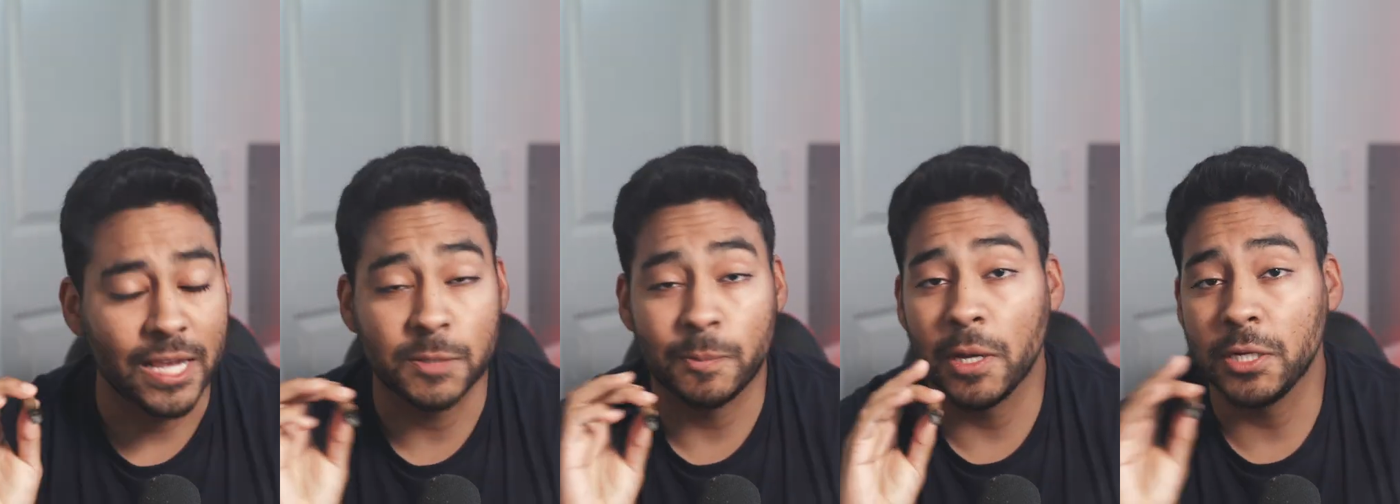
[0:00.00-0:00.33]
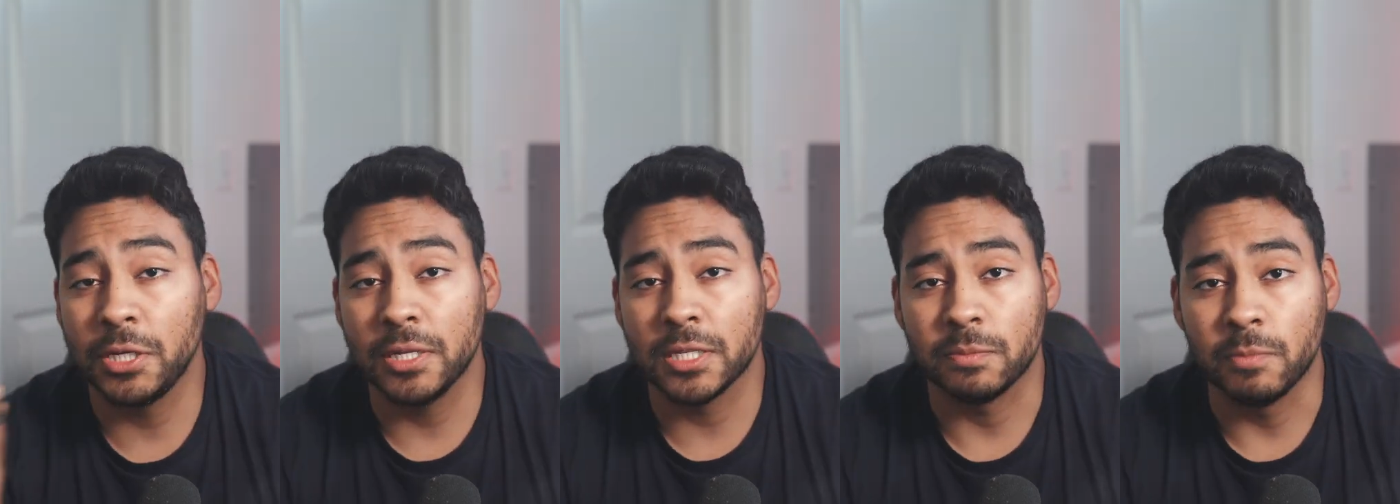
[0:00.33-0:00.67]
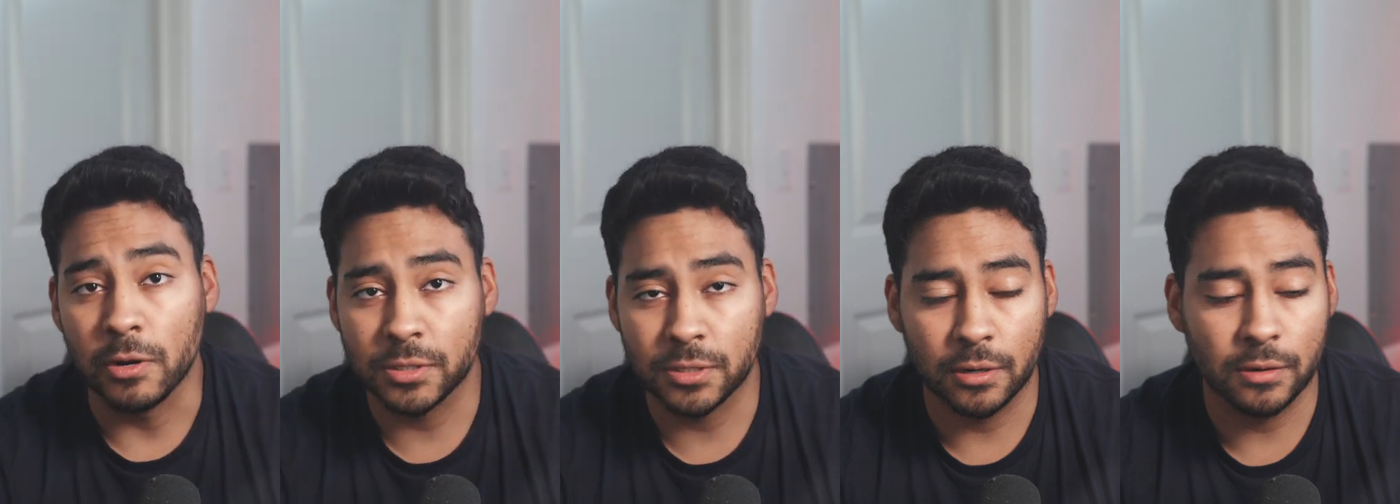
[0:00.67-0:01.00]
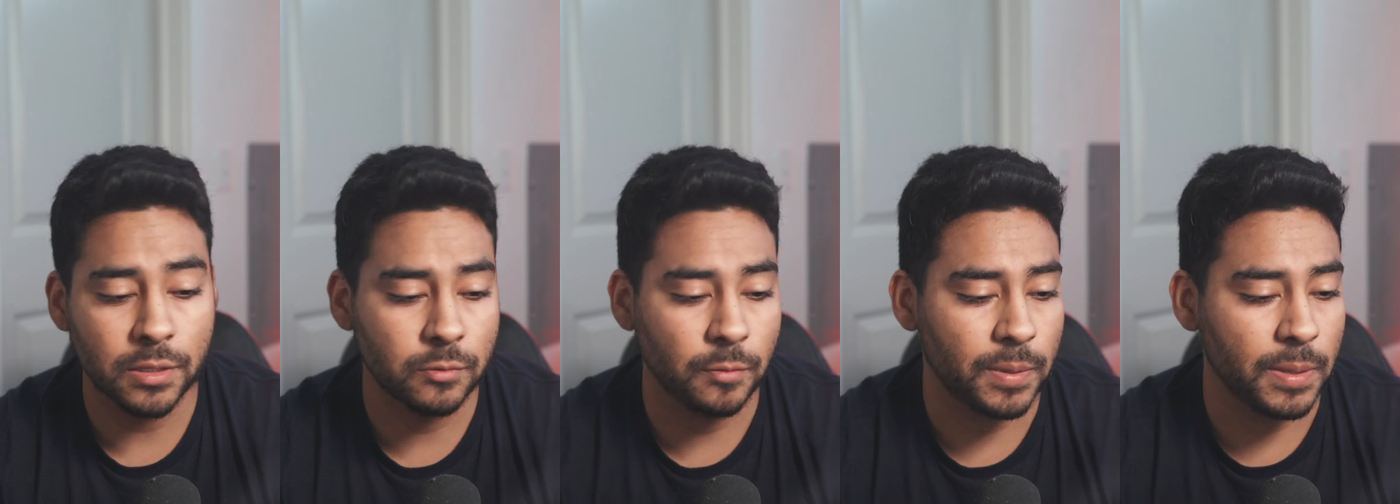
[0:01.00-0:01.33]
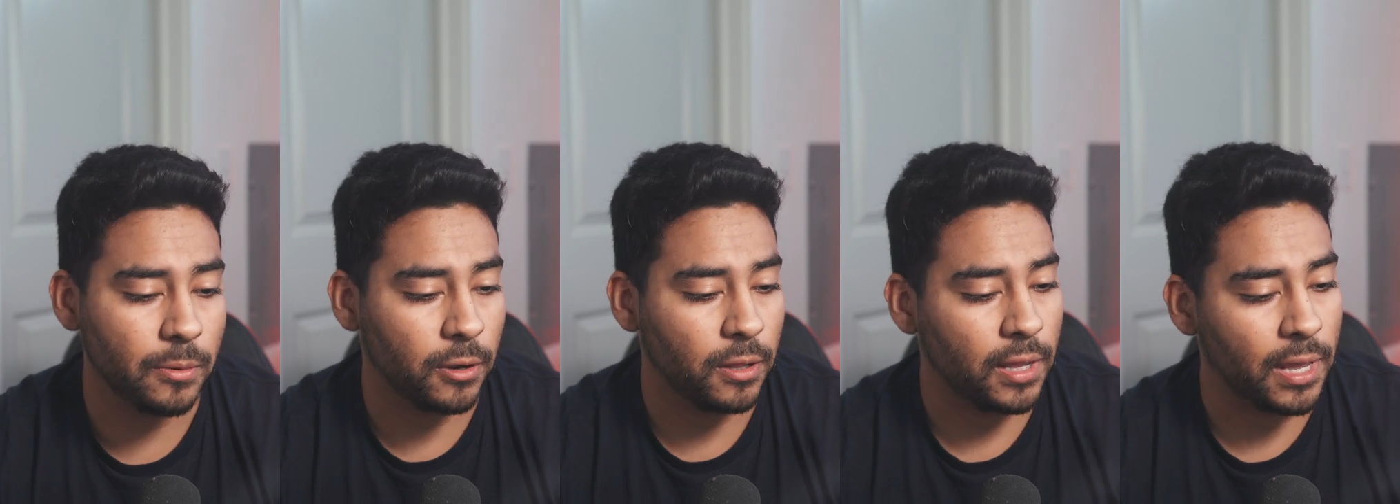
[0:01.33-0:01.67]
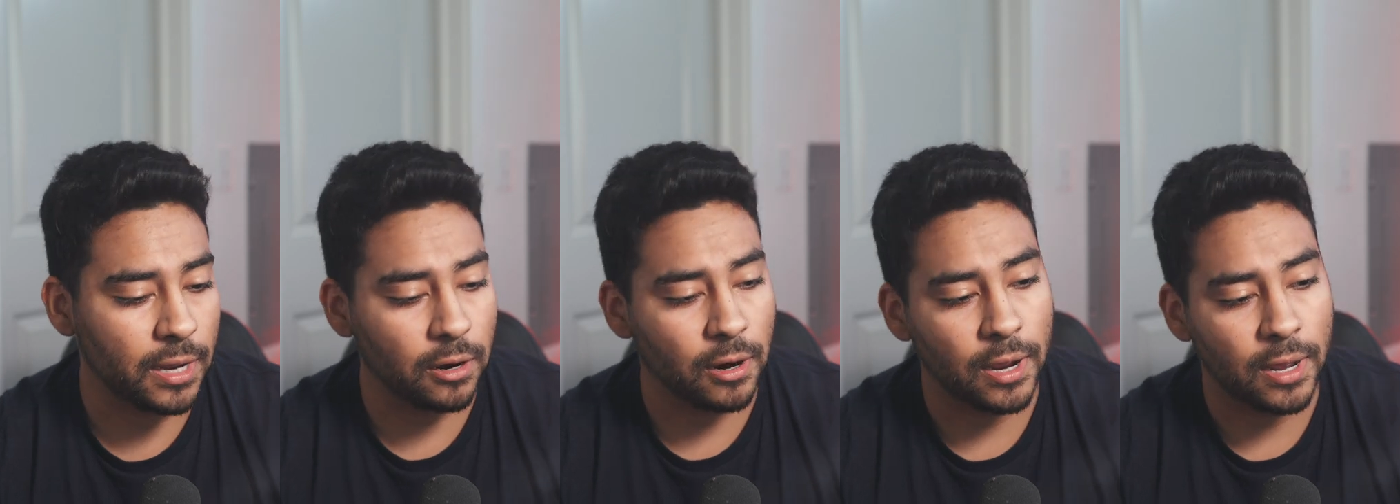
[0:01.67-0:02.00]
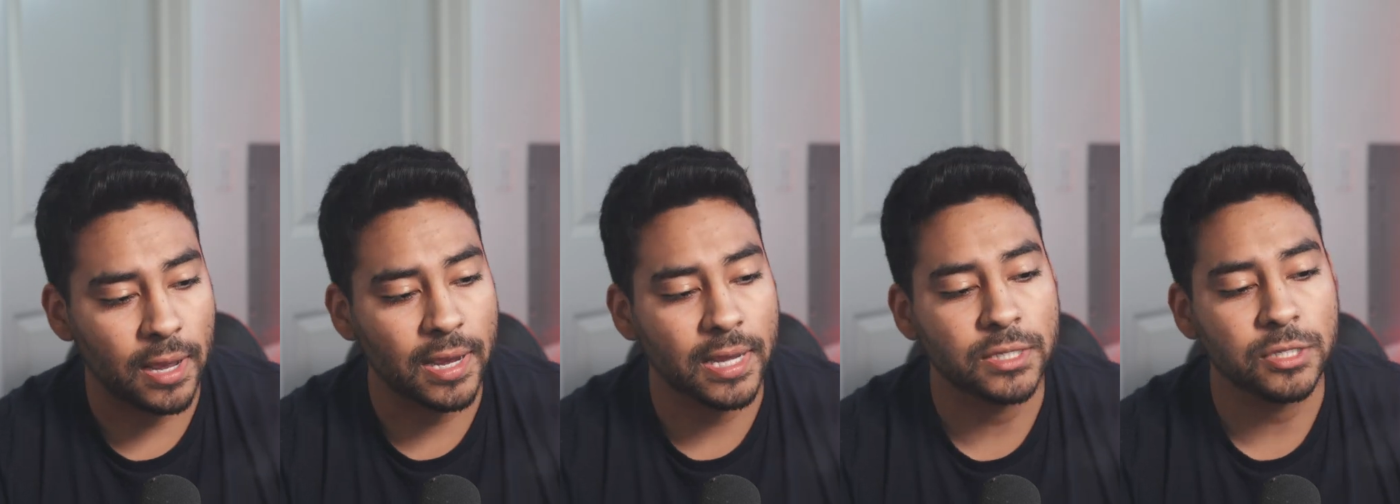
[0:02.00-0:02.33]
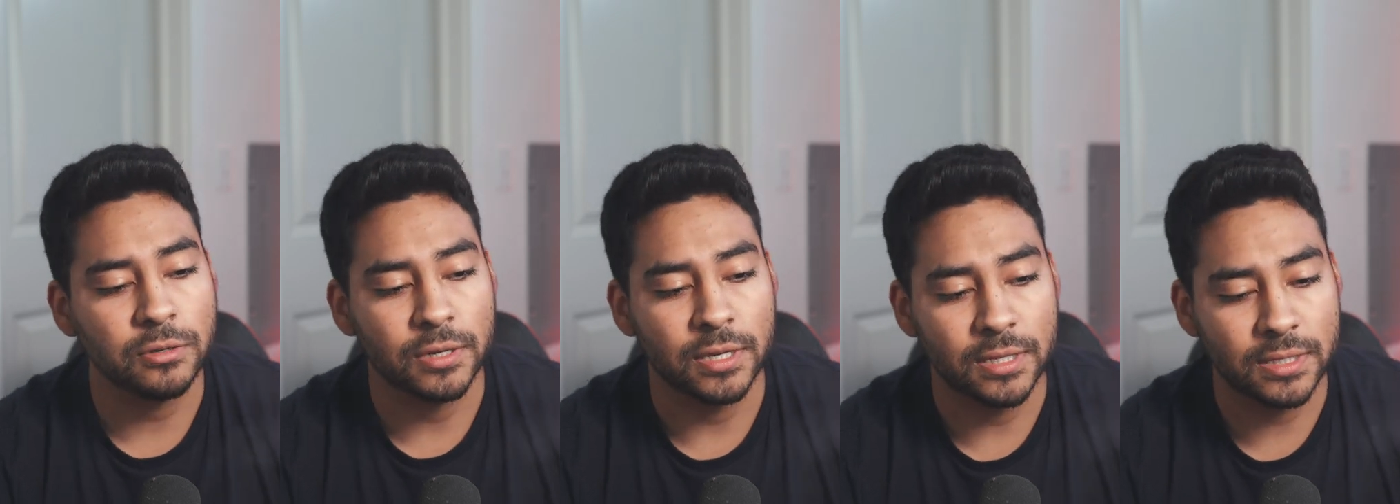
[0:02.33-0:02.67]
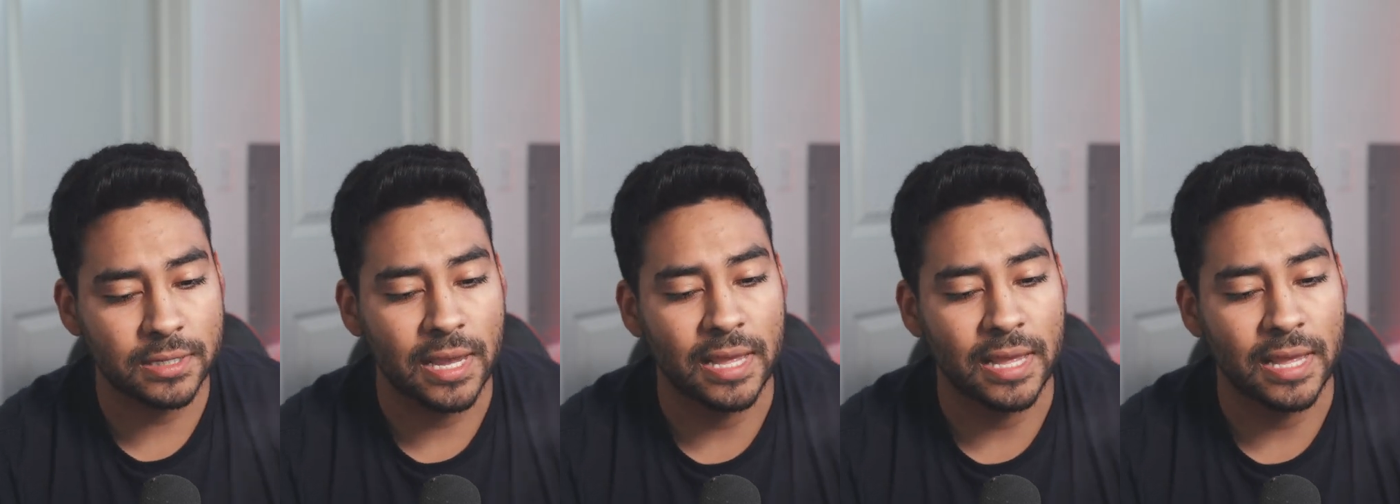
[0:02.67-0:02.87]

Especially in smoke circles where people are like, all right, I got two hits,